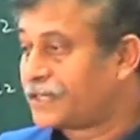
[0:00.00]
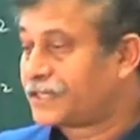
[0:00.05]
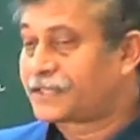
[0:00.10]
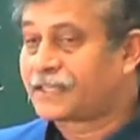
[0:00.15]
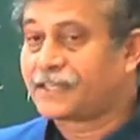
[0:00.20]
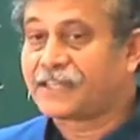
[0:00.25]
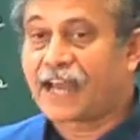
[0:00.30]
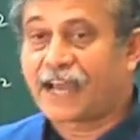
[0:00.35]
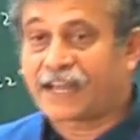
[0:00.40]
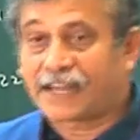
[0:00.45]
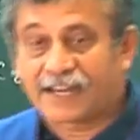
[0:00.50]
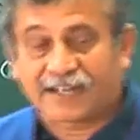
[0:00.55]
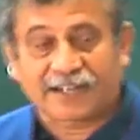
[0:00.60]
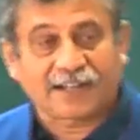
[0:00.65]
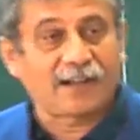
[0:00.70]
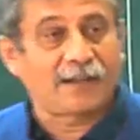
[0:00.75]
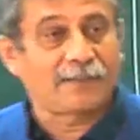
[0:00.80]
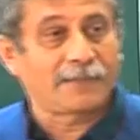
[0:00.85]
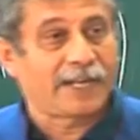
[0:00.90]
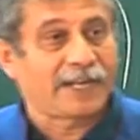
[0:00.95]
CDAC had
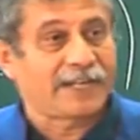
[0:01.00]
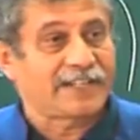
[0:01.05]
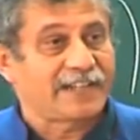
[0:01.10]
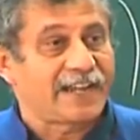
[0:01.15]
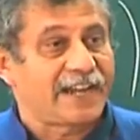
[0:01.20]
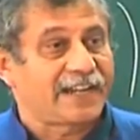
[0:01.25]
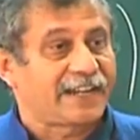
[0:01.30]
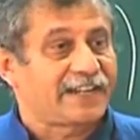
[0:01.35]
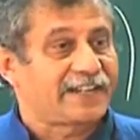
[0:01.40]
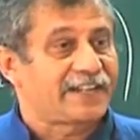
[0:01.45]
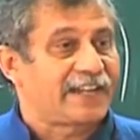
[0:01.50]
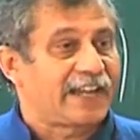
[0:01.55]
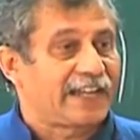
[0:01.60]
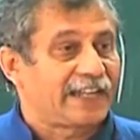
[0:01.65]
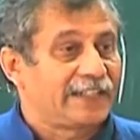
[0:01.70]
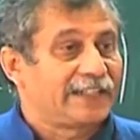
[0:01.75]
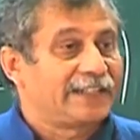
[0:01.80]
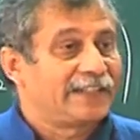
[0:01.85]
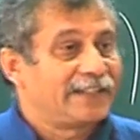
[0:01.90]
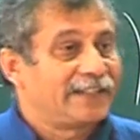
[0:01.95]
come in 88,
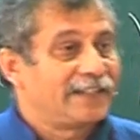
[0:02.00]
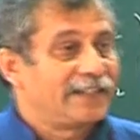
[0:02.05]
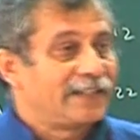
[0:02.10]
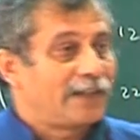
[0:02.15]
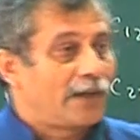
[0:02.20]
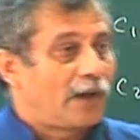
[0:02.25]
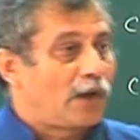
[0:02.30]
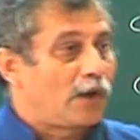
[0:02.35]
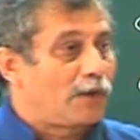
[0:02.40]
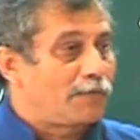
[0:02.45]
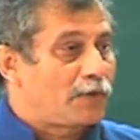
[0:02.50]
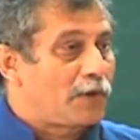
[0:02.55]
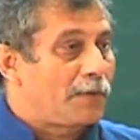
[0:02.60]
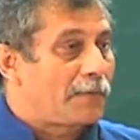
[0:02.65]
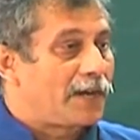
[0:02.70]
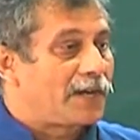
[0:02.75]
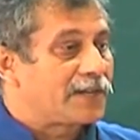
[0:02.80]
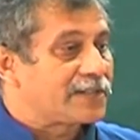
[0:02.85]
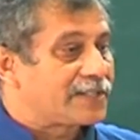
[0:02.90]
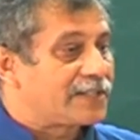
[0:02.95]
89 all of you have
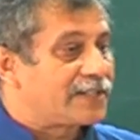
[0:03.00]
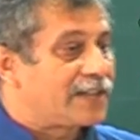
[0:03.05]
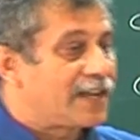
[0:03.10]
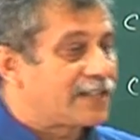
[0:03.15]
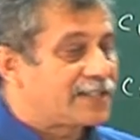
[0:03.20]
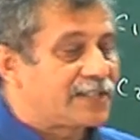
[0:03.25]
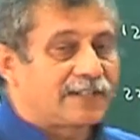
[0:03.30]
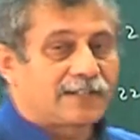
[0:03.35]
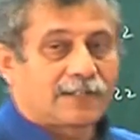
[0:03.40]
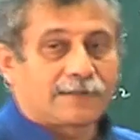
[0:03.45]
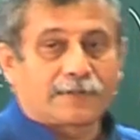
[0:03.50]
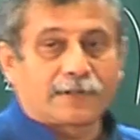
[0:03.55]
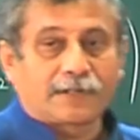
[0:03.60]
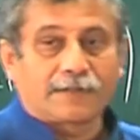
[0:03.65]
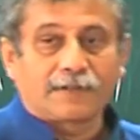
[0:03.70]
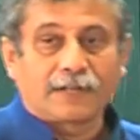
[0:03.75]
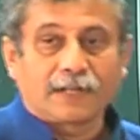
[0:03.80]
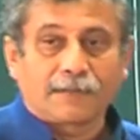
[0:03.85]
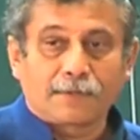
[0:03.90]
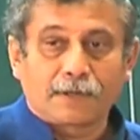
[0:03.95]
heard CDAC Center for
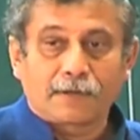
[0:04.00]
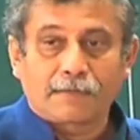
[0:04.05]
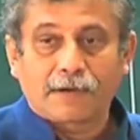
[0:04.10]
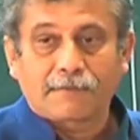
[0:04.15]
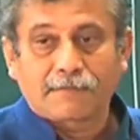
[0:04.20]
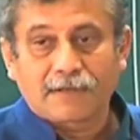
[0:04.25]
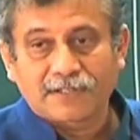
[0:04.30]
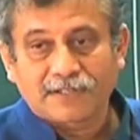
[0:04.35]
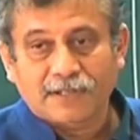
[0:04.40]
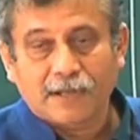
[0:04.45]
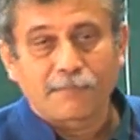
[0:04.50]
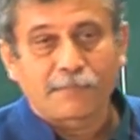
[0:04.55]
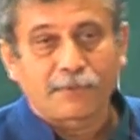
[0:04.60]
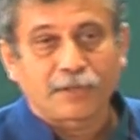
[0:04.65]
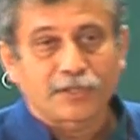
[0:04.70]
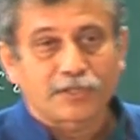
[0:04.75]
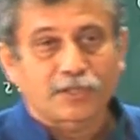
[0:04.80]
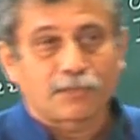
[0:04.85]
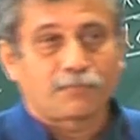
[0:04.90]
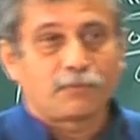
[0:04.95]
Development of Advanced
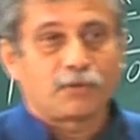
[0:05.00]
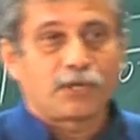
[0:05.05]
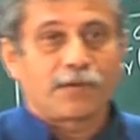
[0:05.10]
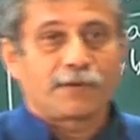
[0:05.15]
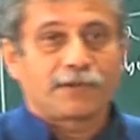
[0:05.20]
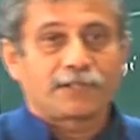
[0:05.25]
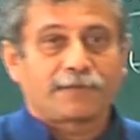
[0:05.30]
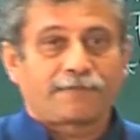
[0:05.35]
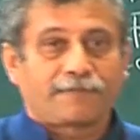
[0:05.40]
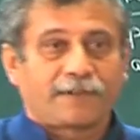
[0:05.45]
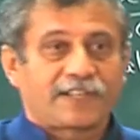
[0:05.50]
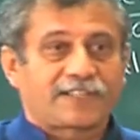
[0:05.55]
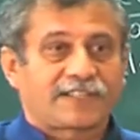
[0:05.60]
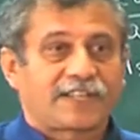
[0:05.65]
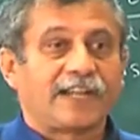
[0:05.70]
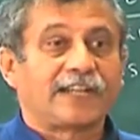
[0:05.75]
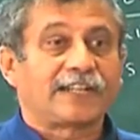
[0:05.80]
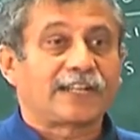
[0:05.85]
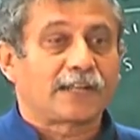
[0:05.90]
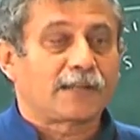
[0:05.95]
Computing. So Pune was the first
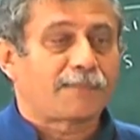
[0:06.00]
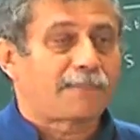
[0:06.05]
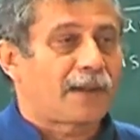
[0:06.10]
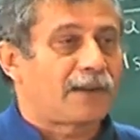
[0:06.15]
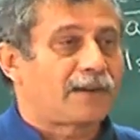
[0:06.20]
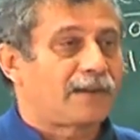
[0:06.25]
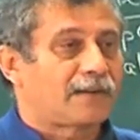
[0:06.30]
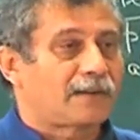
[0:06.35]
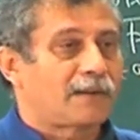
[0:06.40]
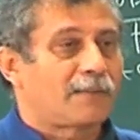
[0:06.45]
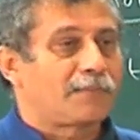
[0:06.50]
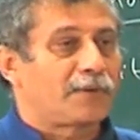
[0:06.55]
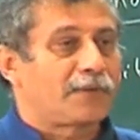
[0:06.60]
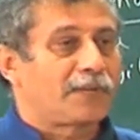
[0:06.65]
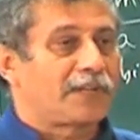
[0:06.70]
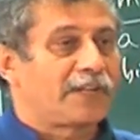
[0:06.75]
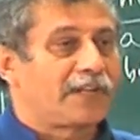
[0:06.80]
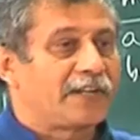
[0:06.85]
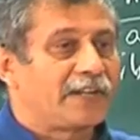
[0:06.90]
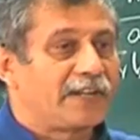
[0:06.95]
center of parallel
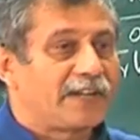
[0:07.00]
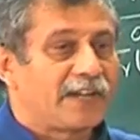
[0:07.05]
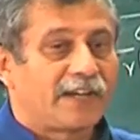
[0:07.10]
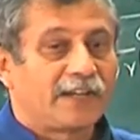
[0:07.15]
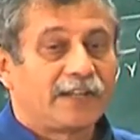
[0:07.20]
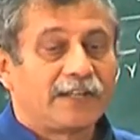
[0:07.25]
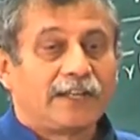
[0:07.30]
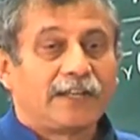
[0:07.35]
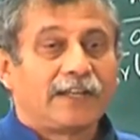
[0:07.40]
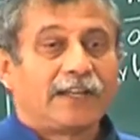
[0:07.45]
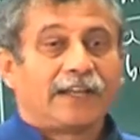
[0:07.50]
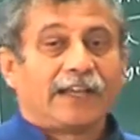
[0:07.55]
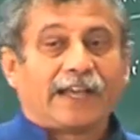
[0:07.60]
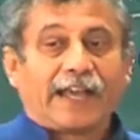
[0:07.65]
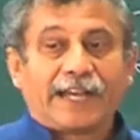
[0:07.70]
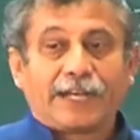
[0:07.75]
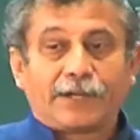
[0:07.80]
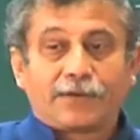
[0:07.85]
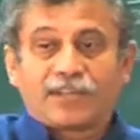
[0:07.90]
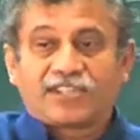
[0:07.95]
computing in India
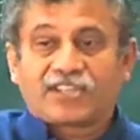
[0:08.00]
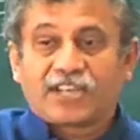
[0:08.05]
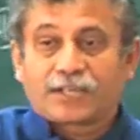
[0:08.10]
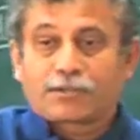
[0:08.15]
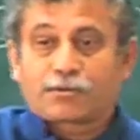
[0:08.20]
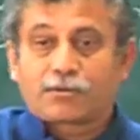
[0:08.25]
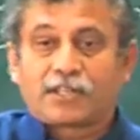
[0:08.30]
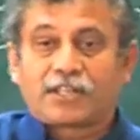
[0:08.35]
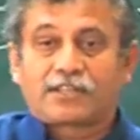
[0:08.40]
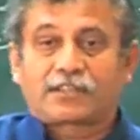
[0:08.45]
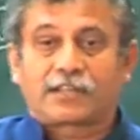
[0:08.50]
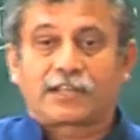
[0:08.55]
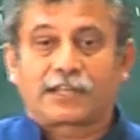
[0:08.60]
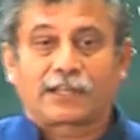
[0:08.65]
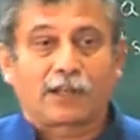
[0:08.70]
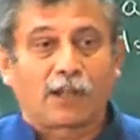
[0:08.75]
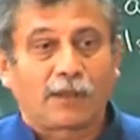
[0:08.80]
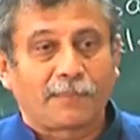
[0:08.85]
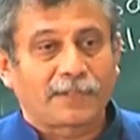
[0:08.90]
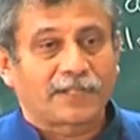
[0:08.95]
and it was just within 3
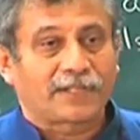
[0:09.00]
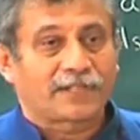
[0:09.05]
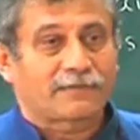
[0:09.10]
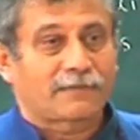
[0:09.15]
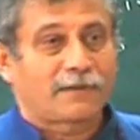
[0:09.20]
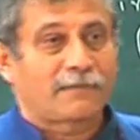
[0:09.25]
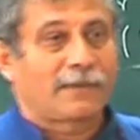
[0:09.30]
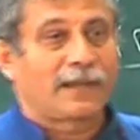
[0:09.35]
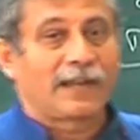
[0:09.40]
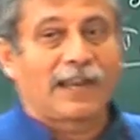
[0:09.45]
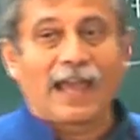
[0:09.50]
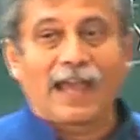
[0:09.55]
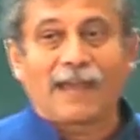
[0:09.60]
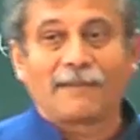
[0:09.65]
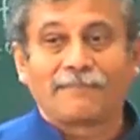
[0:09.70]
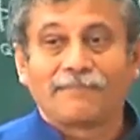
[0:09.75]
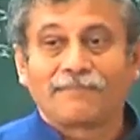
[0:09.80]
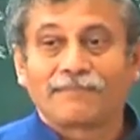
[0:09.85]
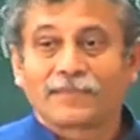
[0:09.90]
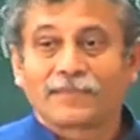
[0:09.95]
kilometers from my lab.